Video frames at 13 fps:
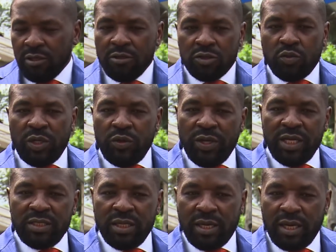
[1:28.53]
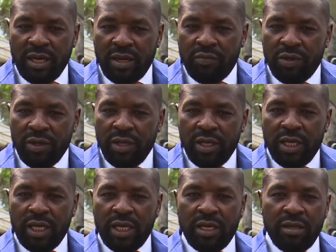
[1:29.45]
So when you enter a club
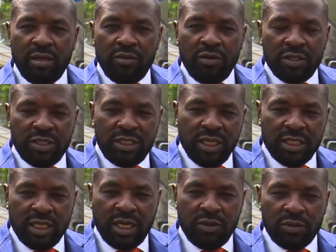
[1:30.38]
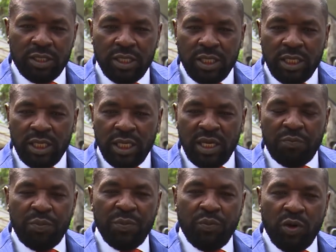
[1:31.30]
and you're sitting at a counter and
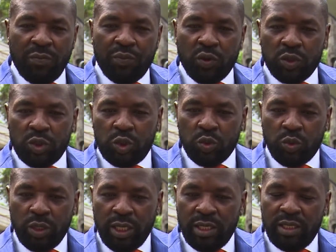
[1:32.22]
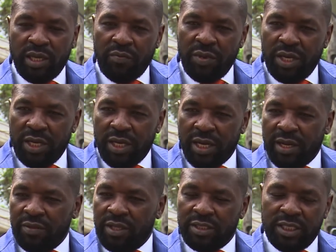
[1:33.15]
people approach you and they're many
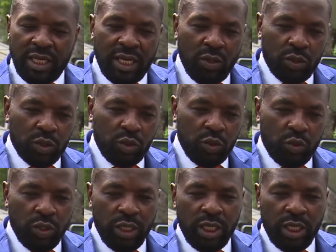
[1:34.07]
and they say hello to you